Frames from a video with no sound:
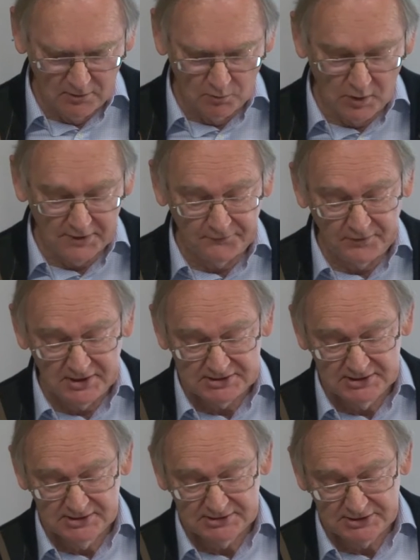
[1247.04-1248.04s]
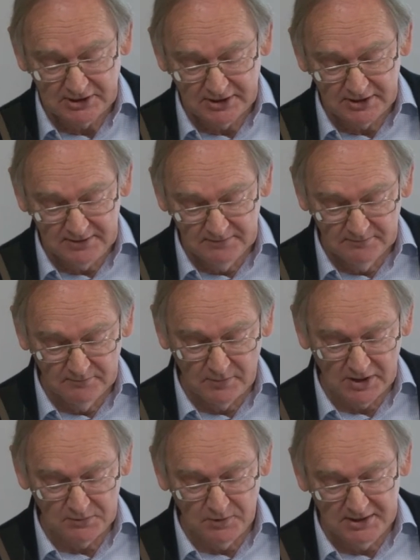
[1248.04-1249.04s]
what fresh insight
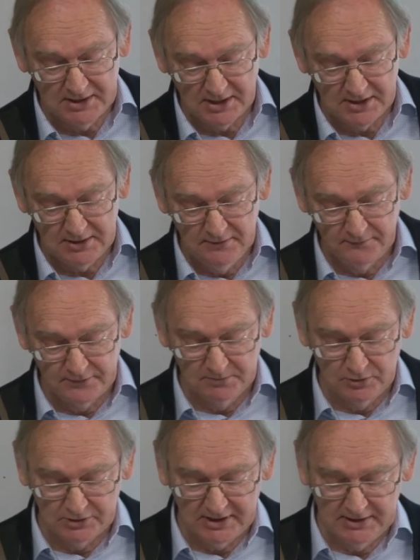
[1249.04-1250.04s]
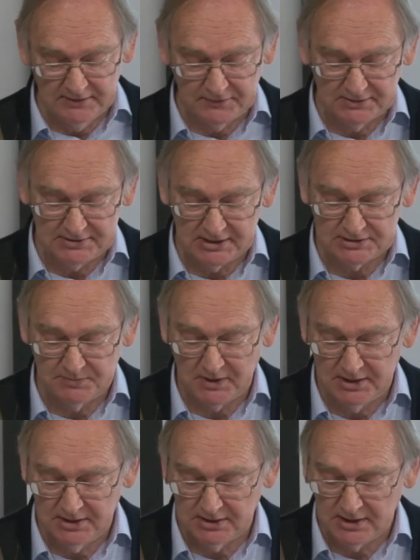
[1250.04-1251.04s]
might we gain from looking at the
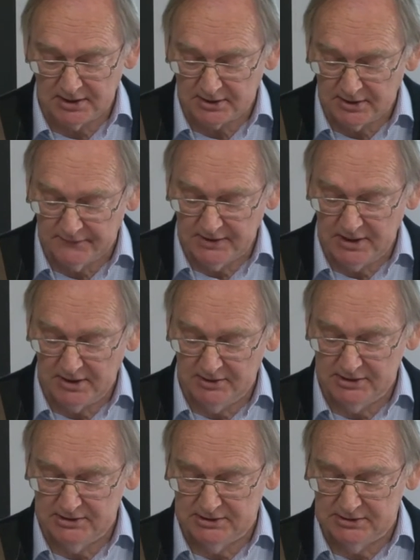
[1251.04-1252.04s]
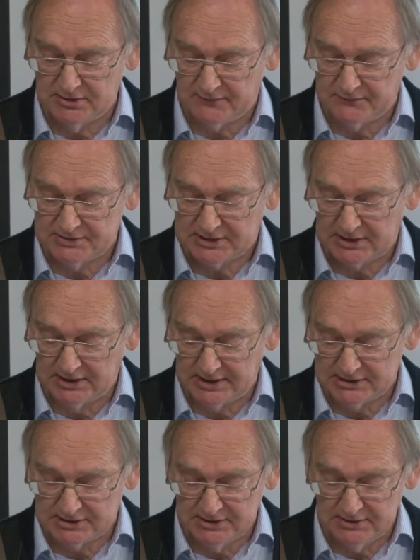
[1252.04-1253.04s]
Tasmanian Archive and Heritage Office
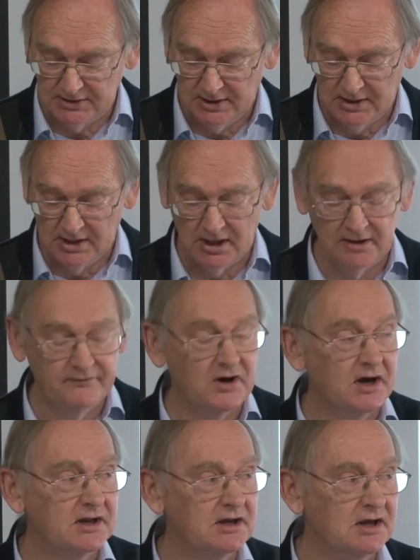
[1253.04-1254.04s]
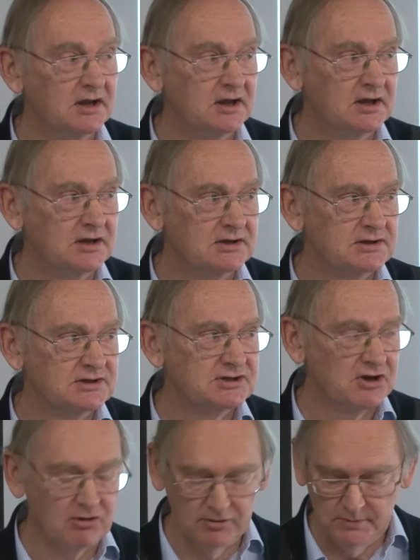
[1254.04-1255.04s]
collection of Ida
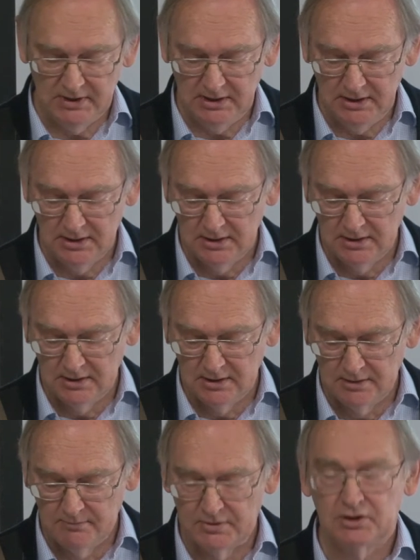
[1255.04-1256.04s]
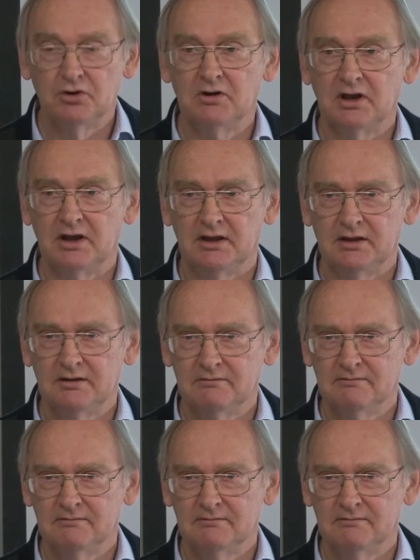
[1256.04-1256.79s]
Sowerby Macaulay,